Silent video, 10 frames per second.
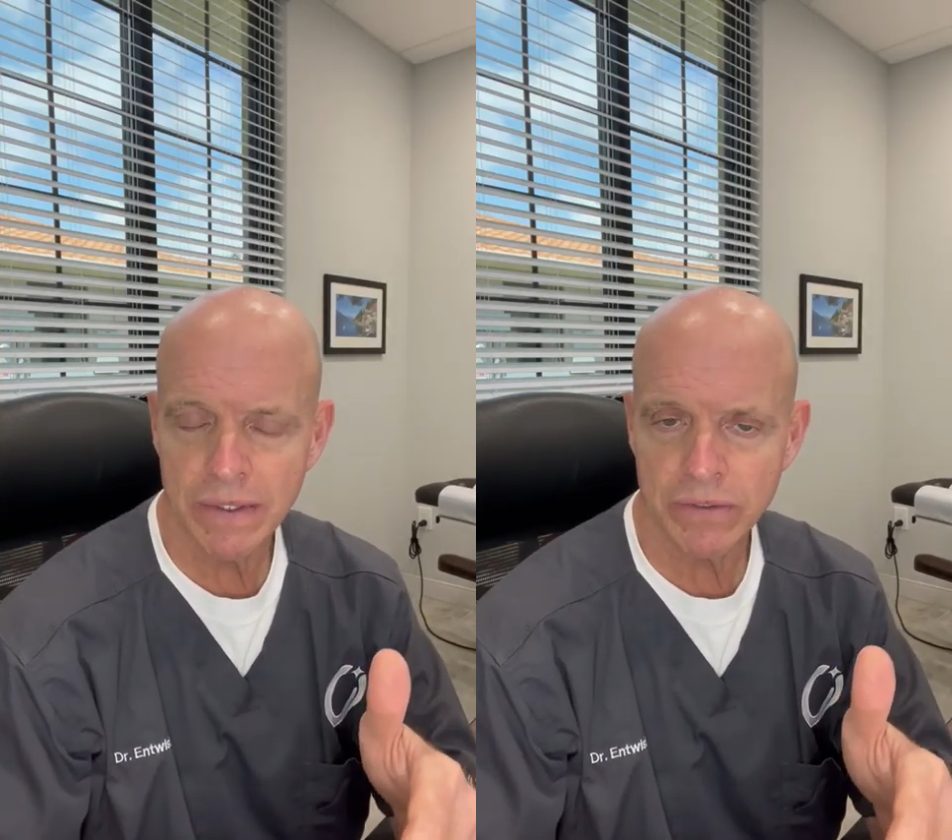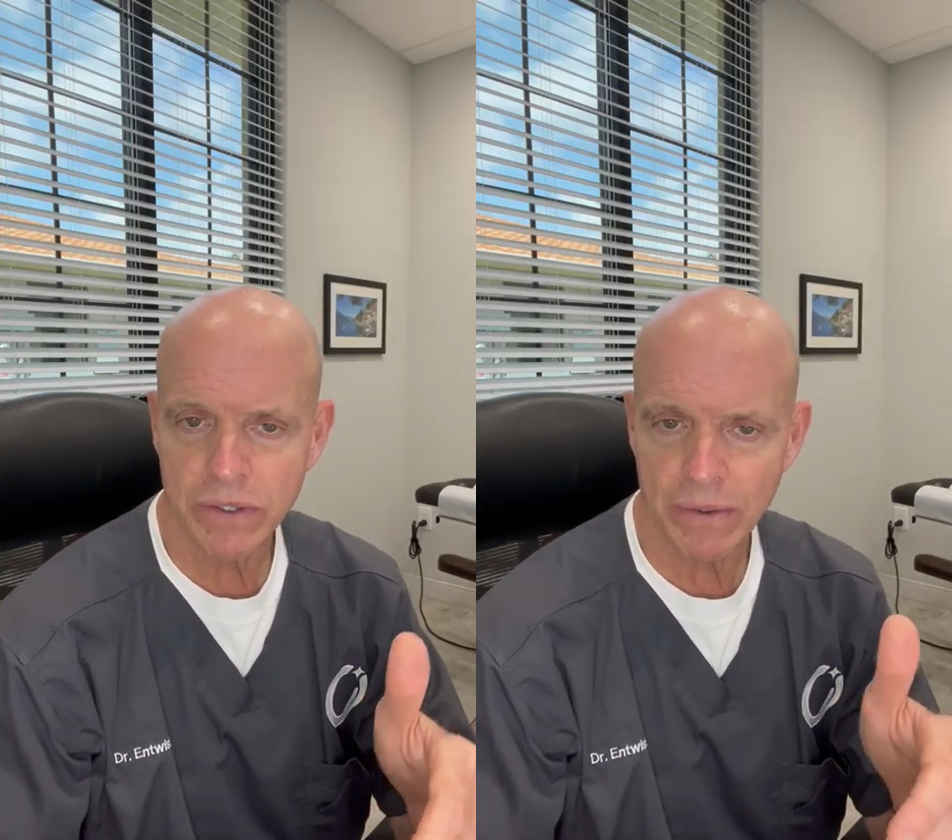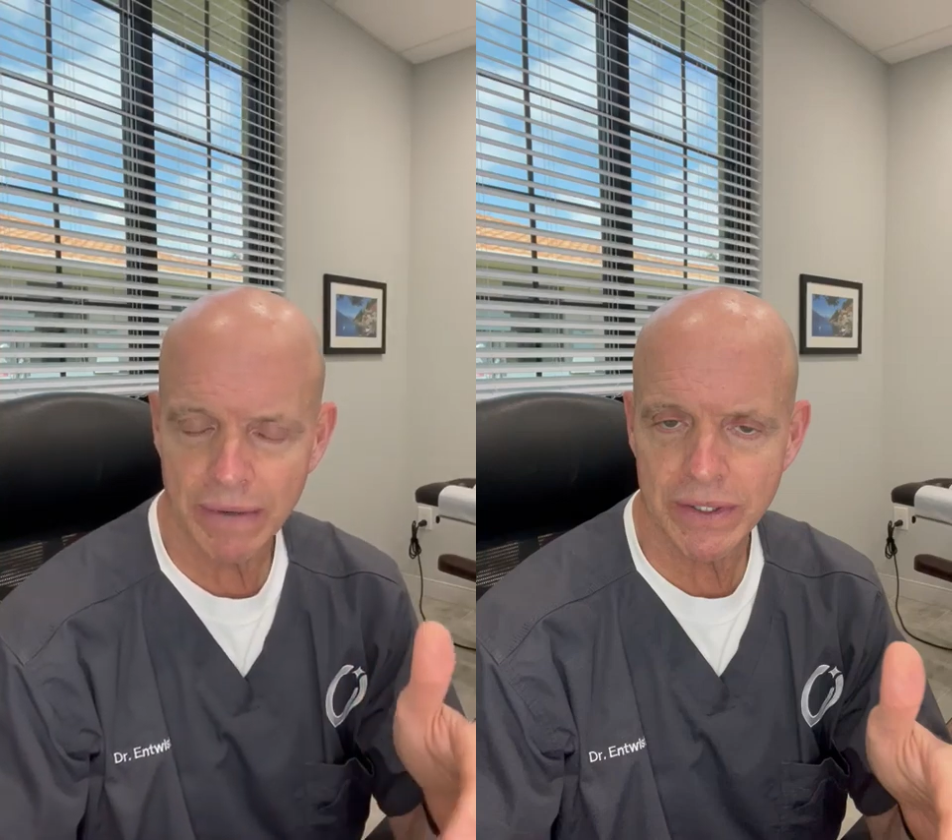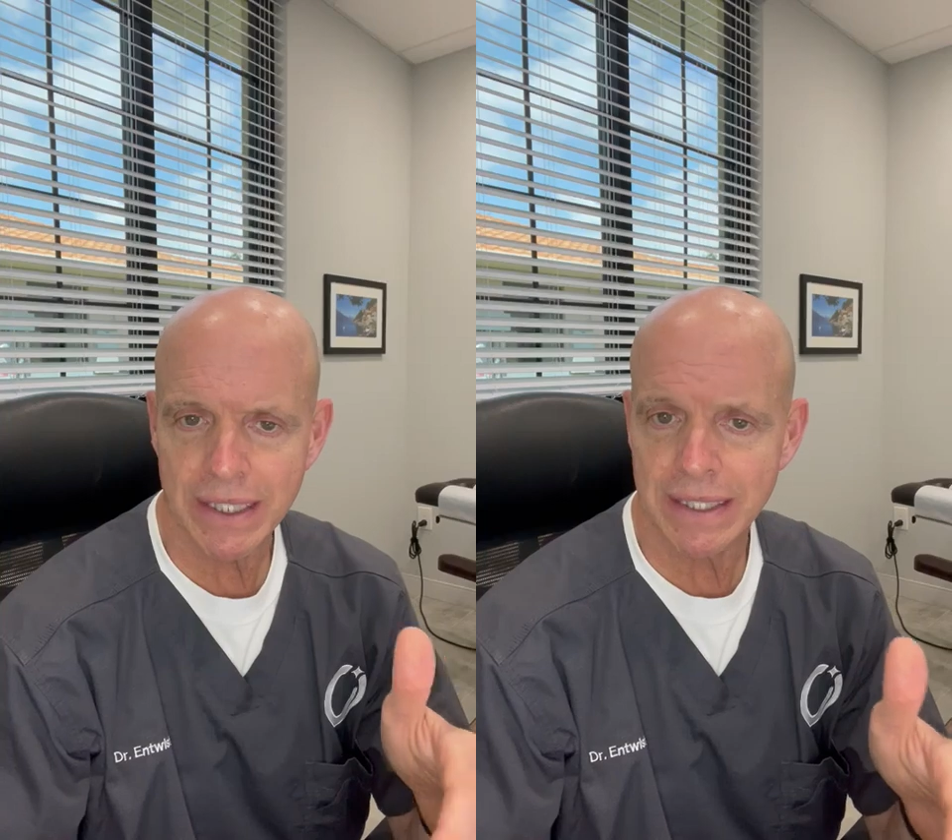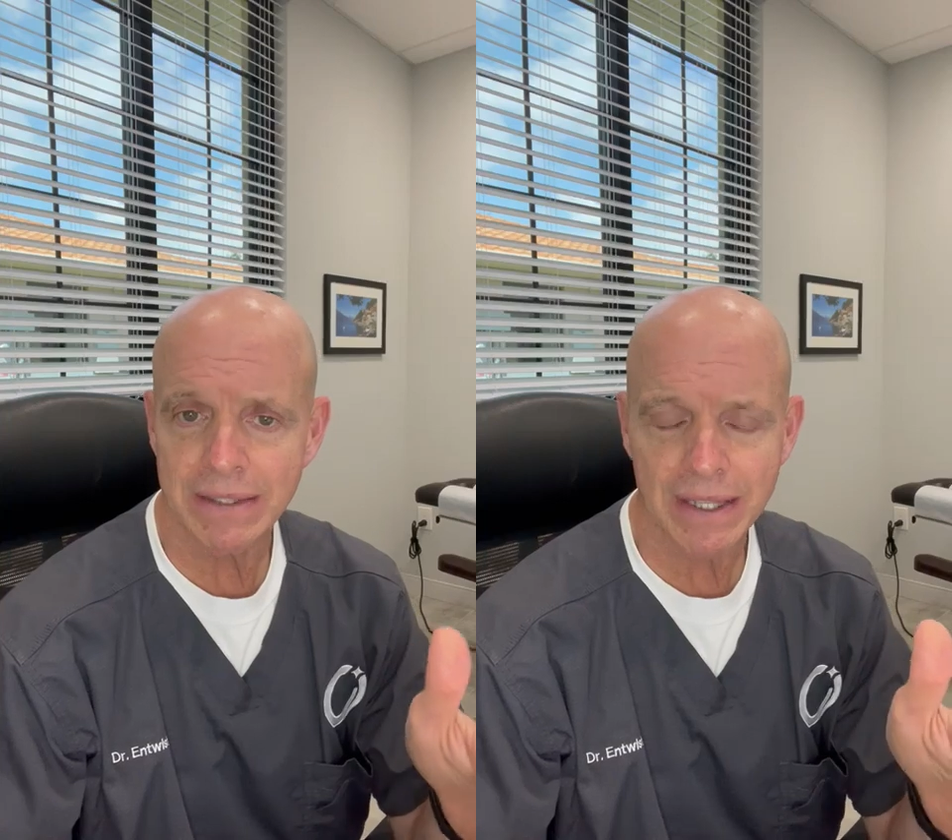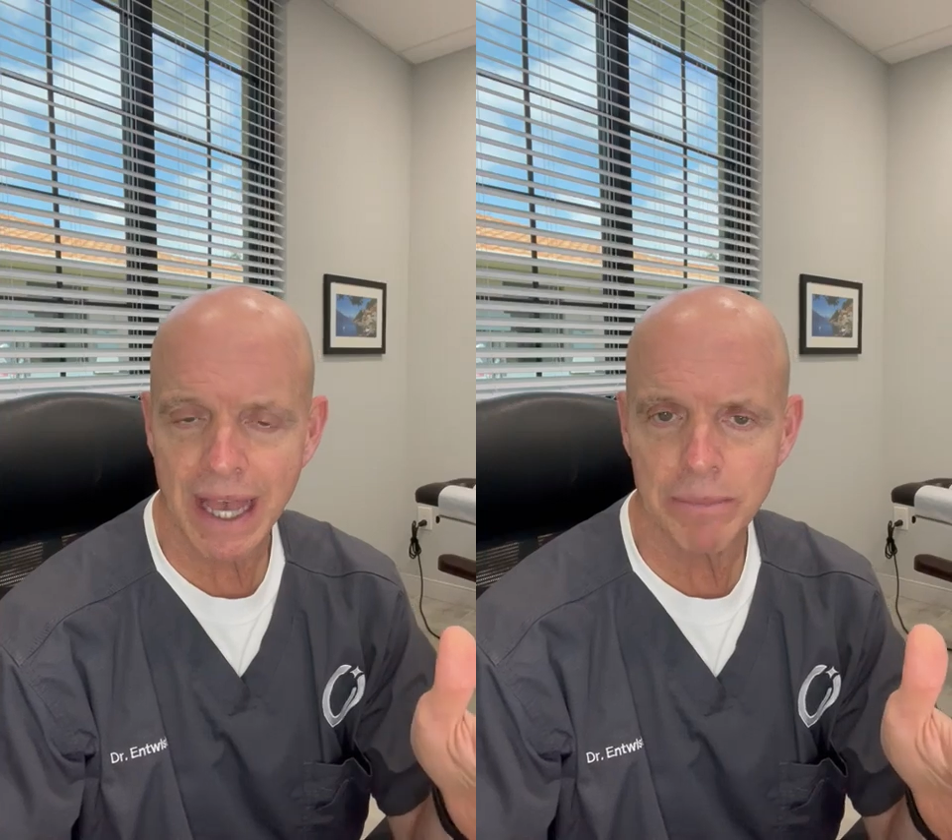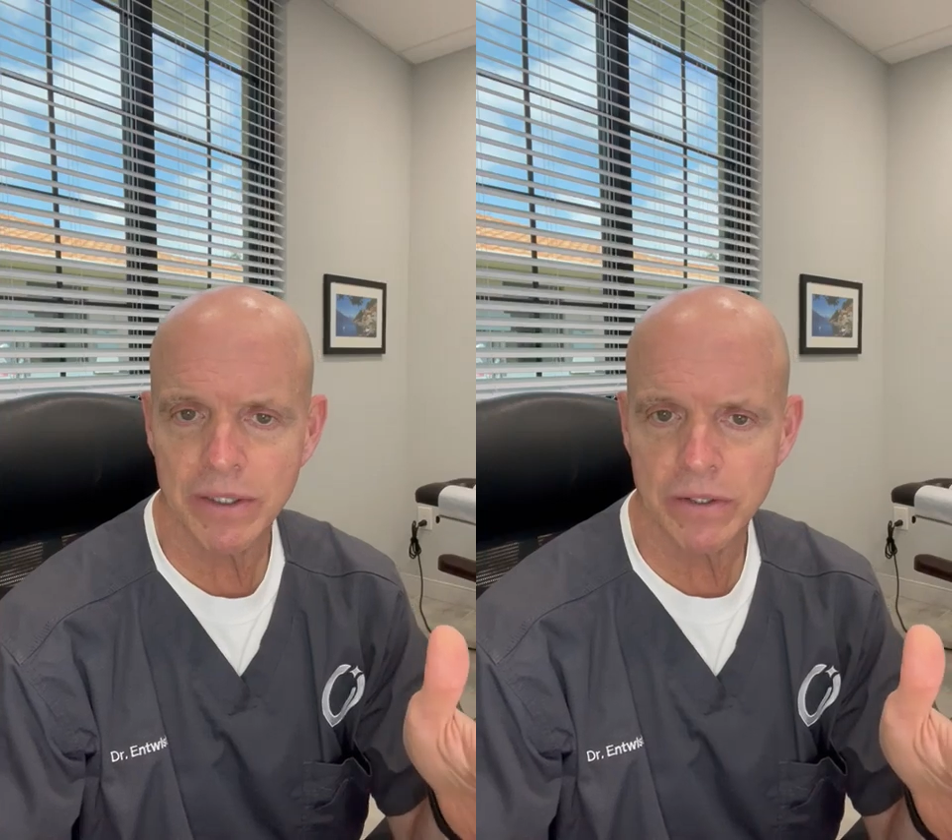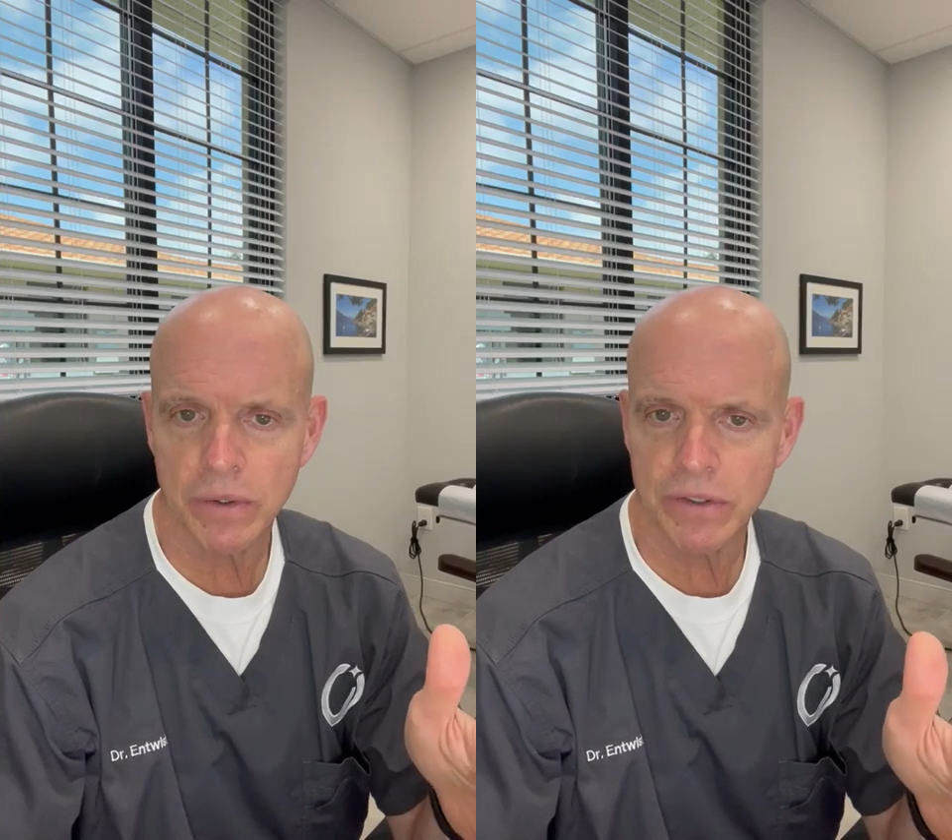So everything that's happened
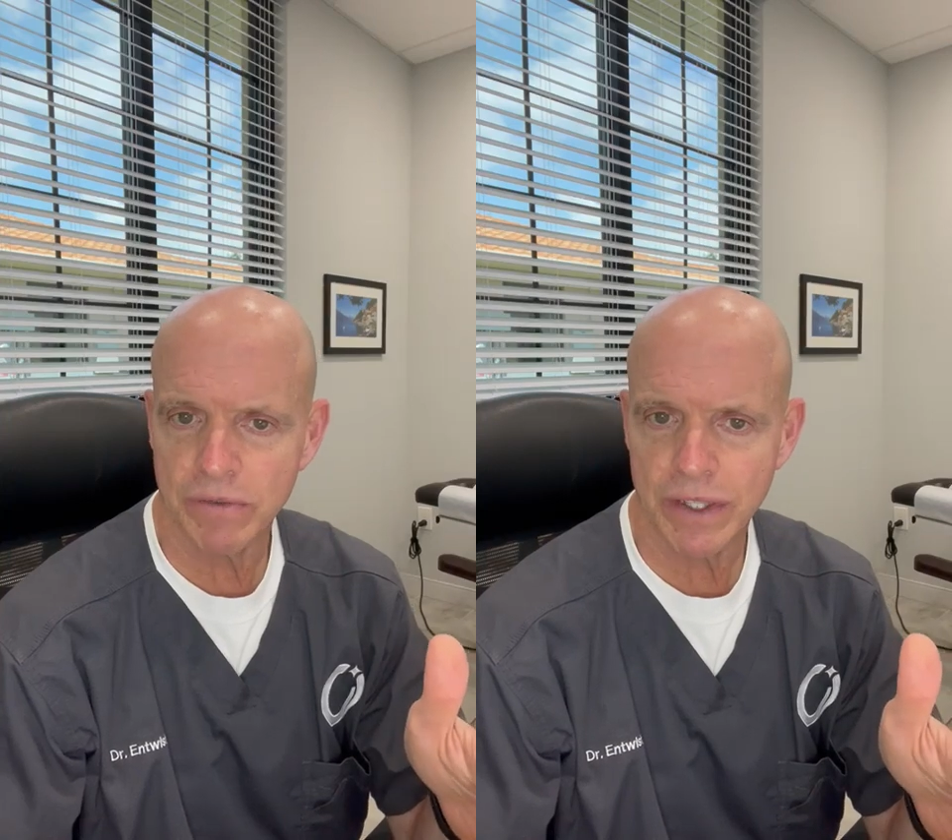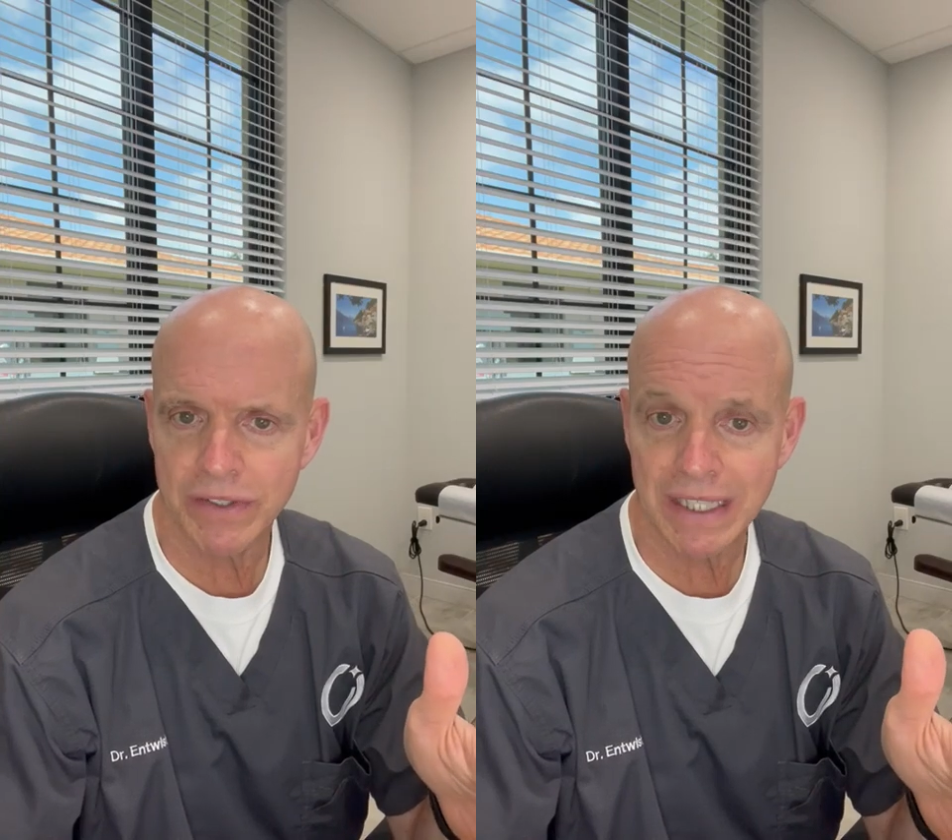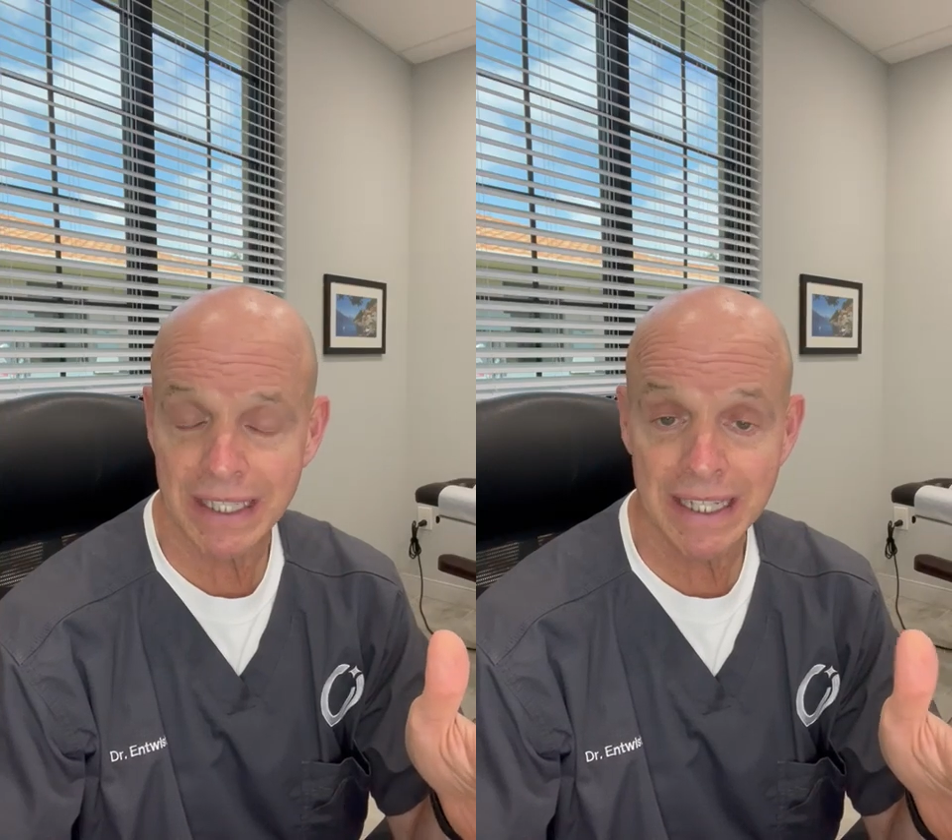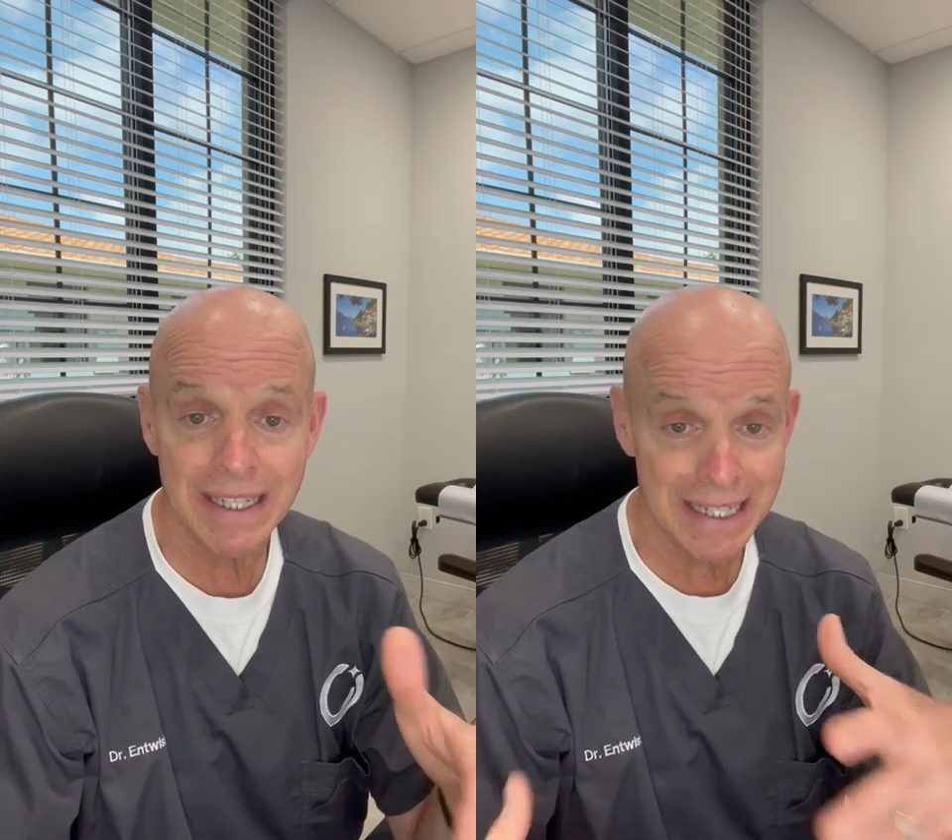to us physically